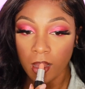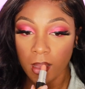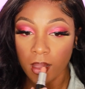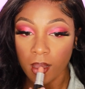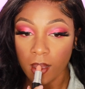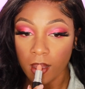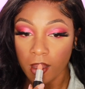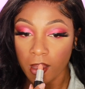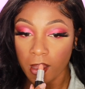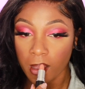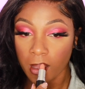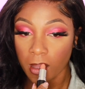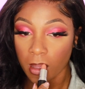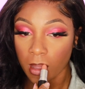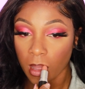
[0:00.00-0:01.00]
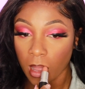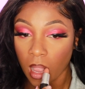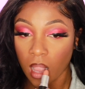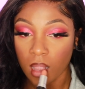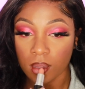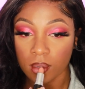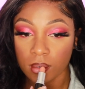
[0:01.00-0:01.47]
And the last step that
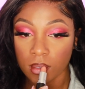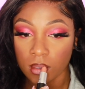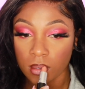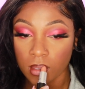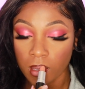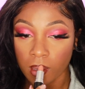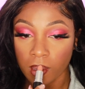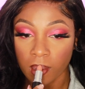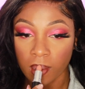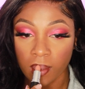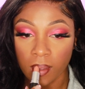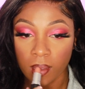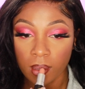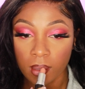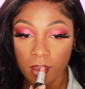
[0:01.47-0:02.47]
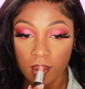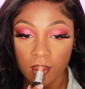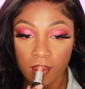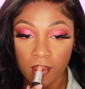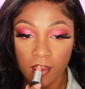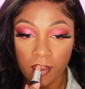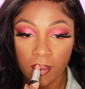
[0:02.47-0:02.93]
I'm gonna do here is place a
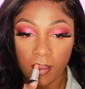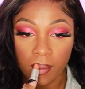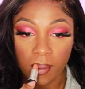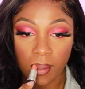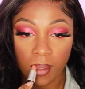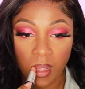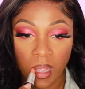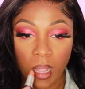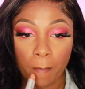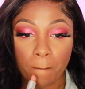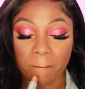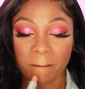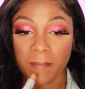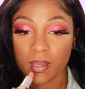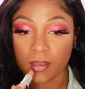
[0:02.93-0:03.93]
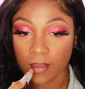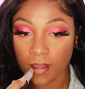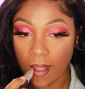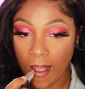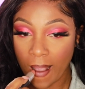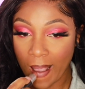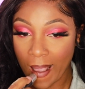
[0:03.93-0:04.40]
gloss on, and I think I
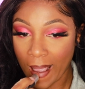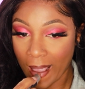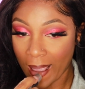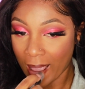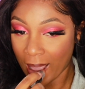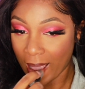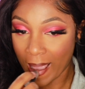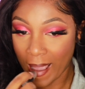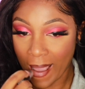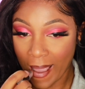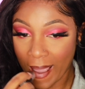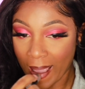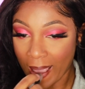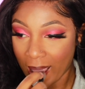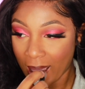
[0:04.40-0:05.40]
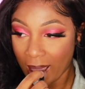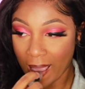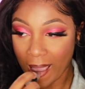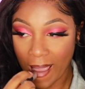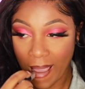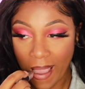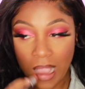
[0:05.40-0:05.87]
used the
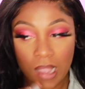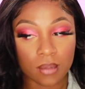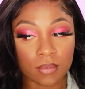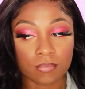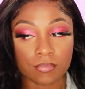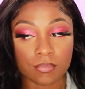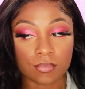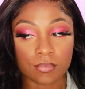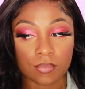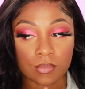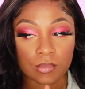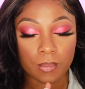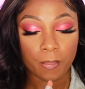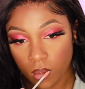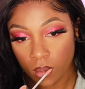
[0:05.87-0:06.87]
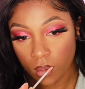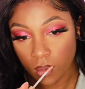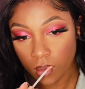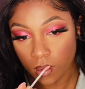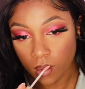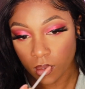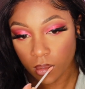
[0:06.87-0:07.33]
iconic London
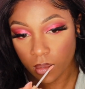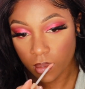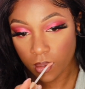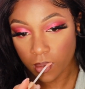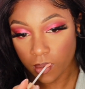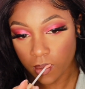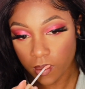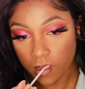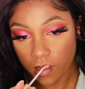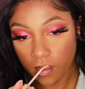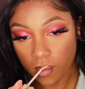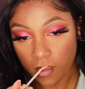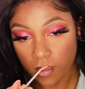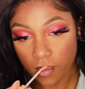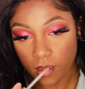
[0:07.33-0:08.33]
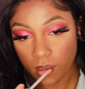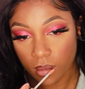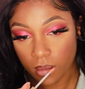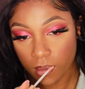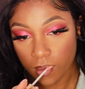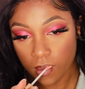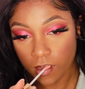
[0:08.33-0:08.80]
lip gloss. and I
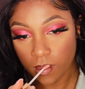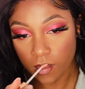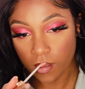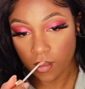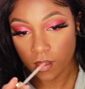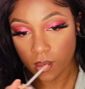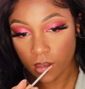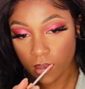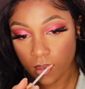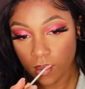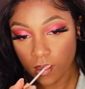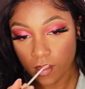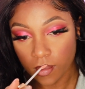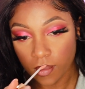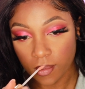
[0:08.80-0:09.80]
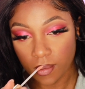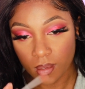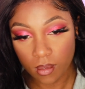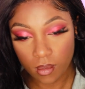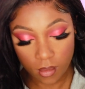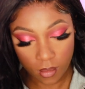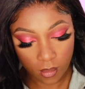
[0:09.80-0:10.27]
placed this all over my
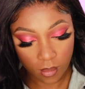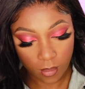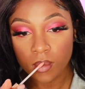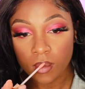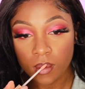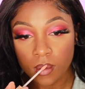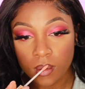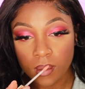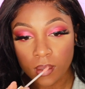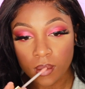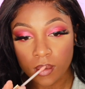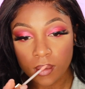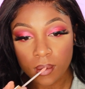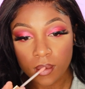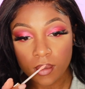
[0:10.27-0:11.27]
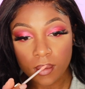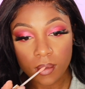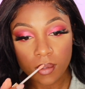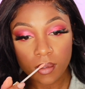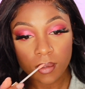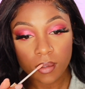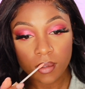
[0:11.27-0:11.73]
lips. This is
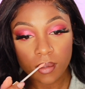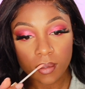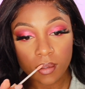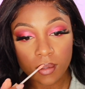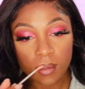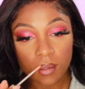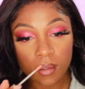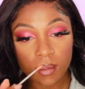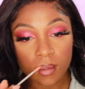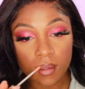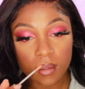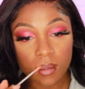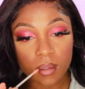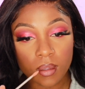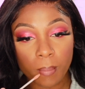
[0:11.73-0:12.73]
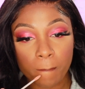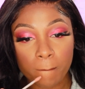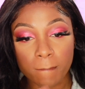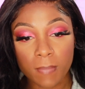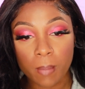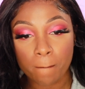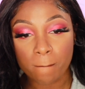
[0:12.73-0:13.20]
definitely a new lip combination for me
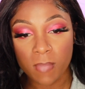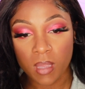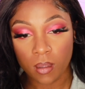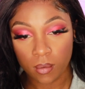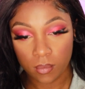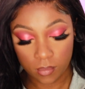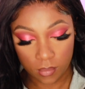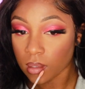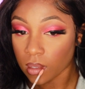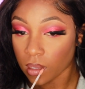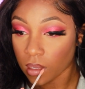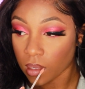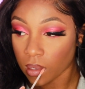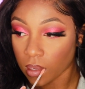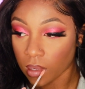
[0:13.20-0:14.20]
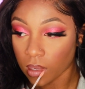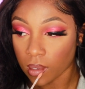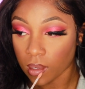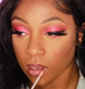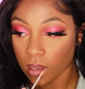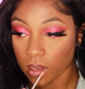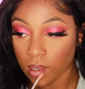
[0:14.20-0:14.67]
that I've been loving lately. It looks
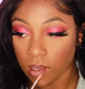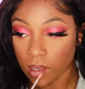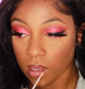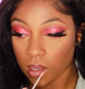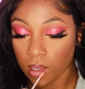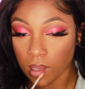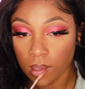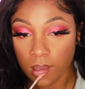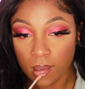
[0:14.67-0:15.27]
really good,